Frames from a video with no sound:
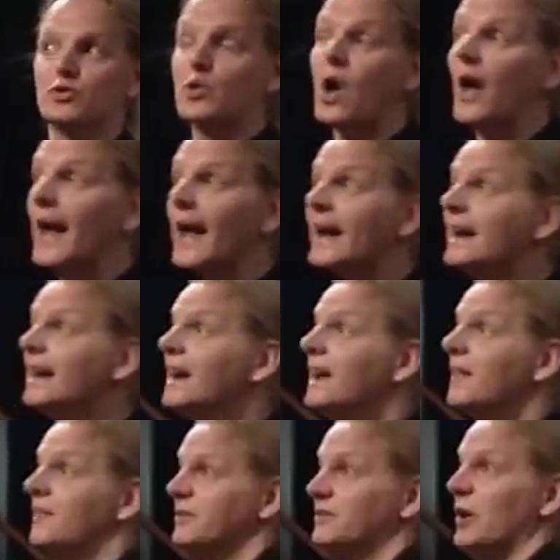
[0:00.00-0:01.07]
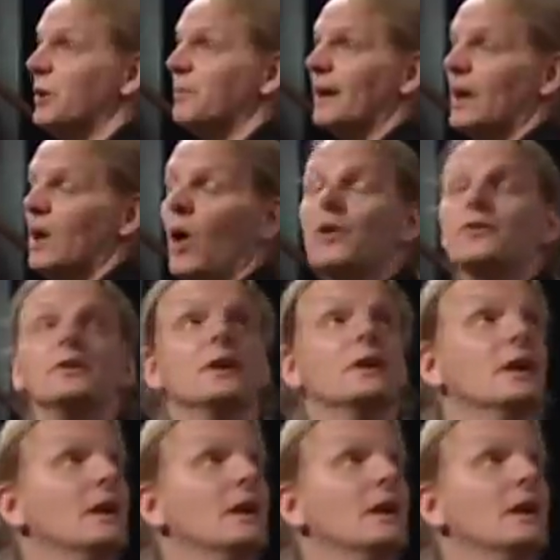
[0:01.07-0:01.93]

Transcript: trying, there's going to be a lot.